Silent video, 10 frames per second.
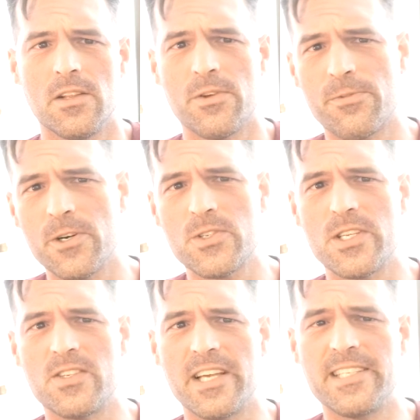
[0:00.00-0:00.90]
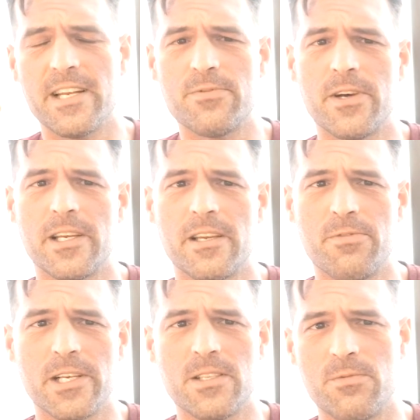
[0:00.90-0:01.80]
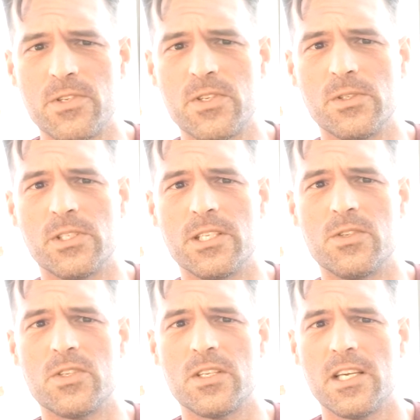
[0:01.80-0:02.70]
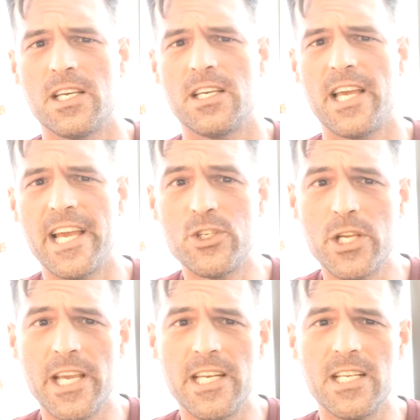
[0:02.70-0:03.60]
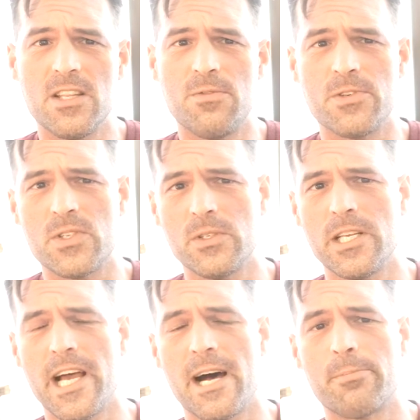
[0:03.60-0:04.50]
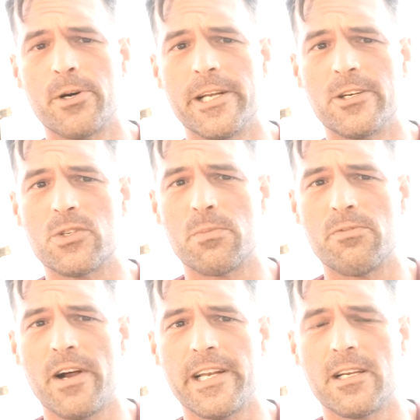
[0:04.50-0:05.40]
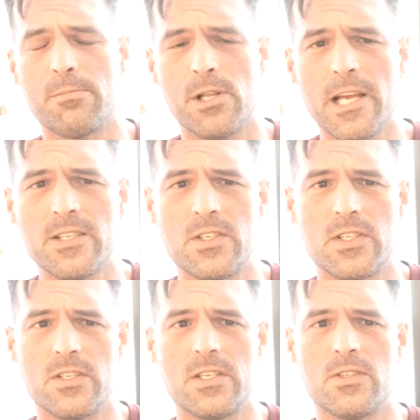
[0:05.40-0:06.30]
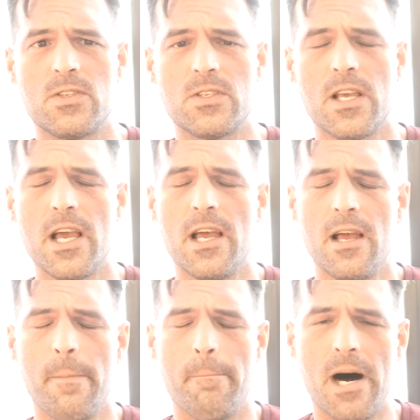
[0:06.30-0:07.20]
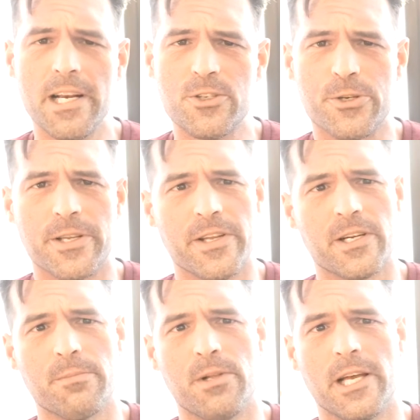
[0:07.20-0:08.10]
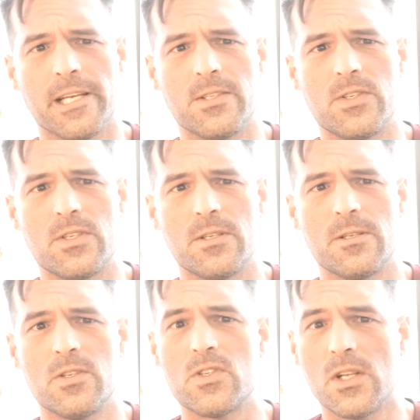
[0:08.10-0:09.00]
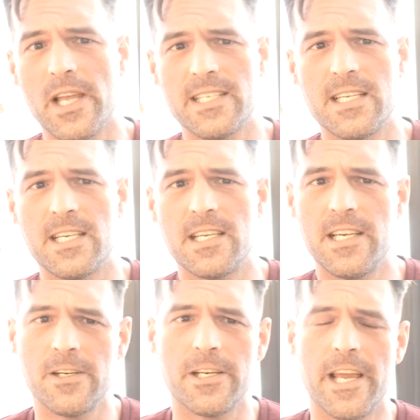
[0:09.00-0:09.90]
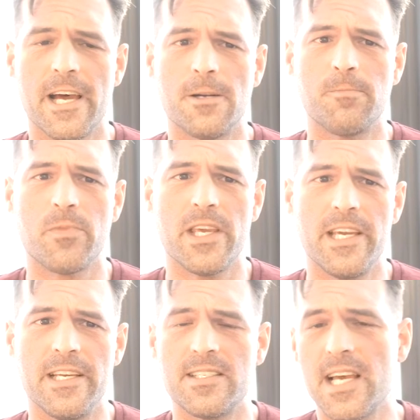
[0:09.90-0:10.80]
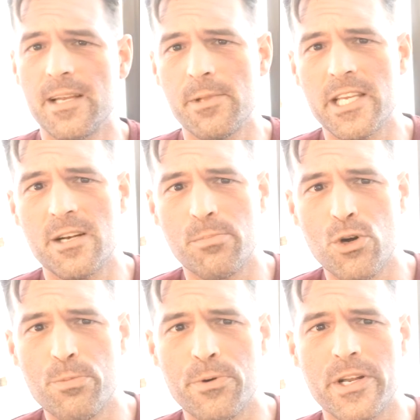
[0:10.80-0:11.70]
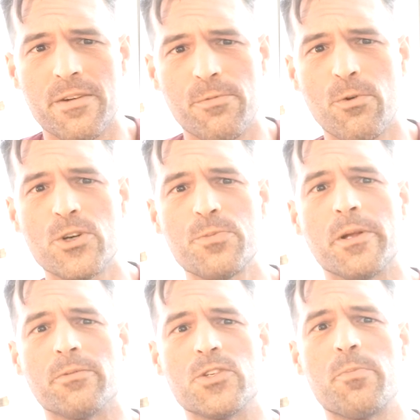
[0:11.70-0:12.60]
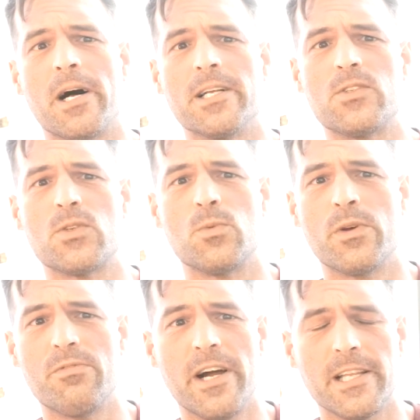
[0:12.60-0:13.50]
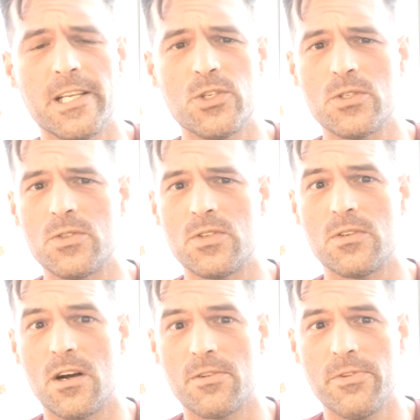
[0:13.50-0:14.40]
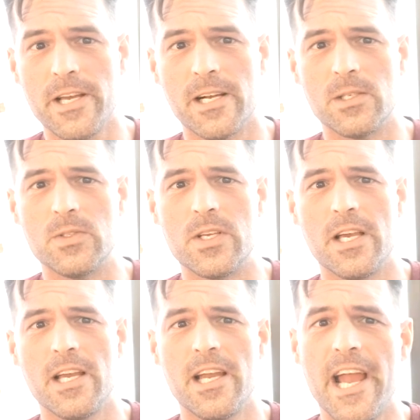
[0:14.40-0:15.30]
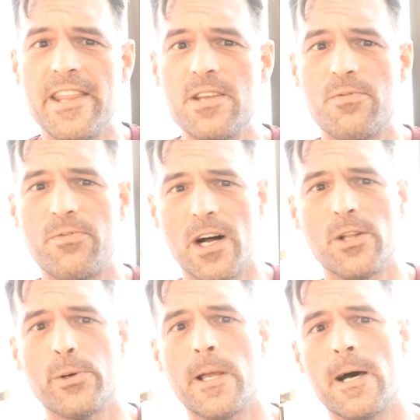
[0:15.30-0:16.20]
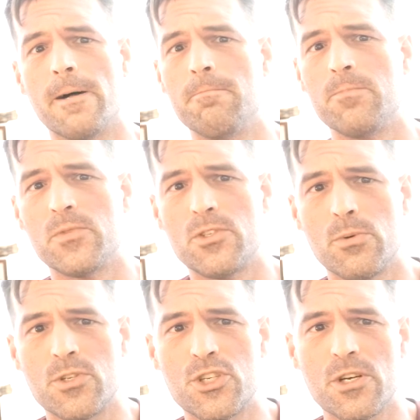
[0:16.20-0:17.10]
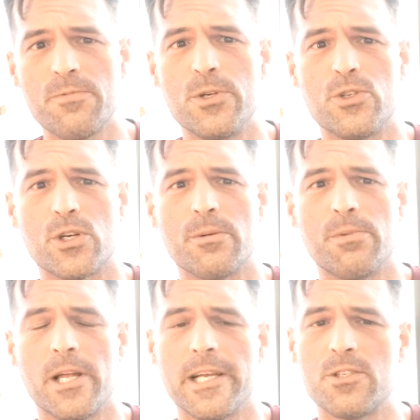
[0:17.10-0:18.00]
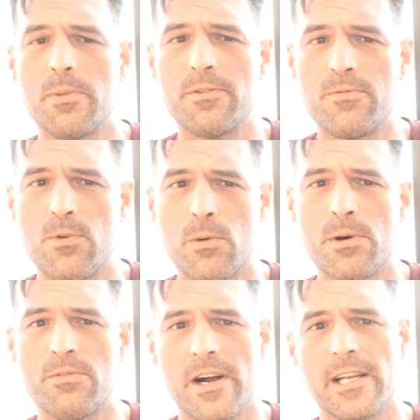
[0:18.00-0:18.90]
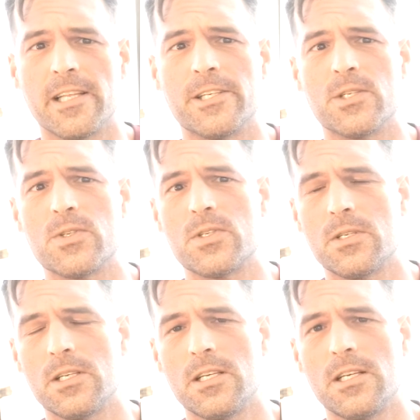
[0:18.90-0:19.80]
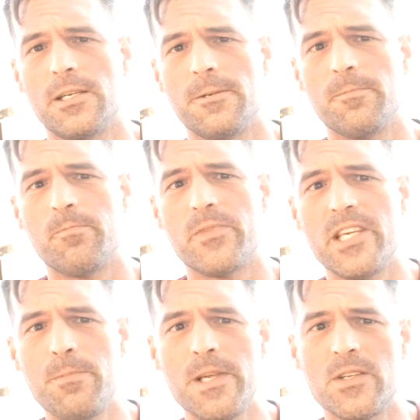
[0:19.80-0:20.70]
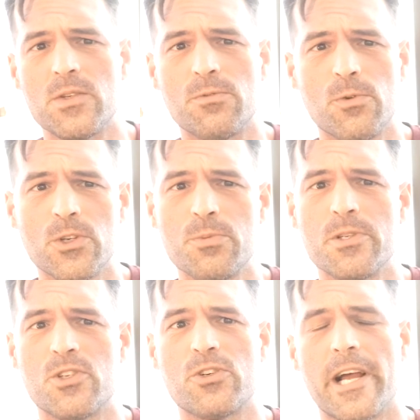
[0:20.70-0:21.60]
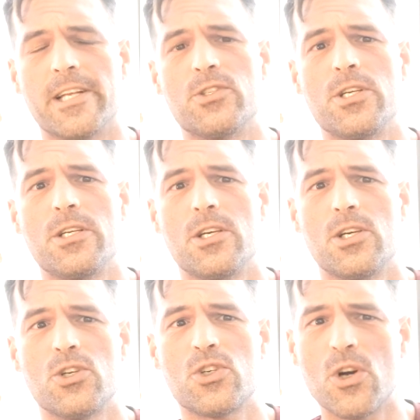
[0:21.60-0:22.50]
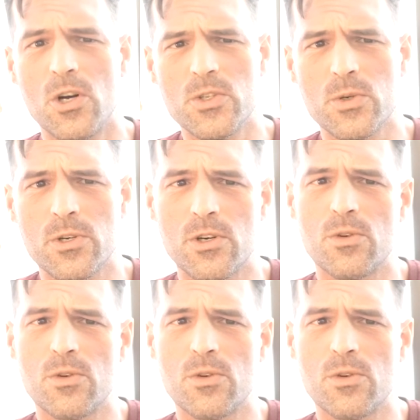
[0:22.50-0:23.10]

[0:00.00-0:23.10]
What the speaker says: The first is identifying affected facilities, educating the facility operators and providing compliance assistance, monitoring their compliance, selecting and carrying out a timely and appropriate enforcement response when violations are found, and then following up to ensure future compliance by former violators. EPA's enforcement strategy also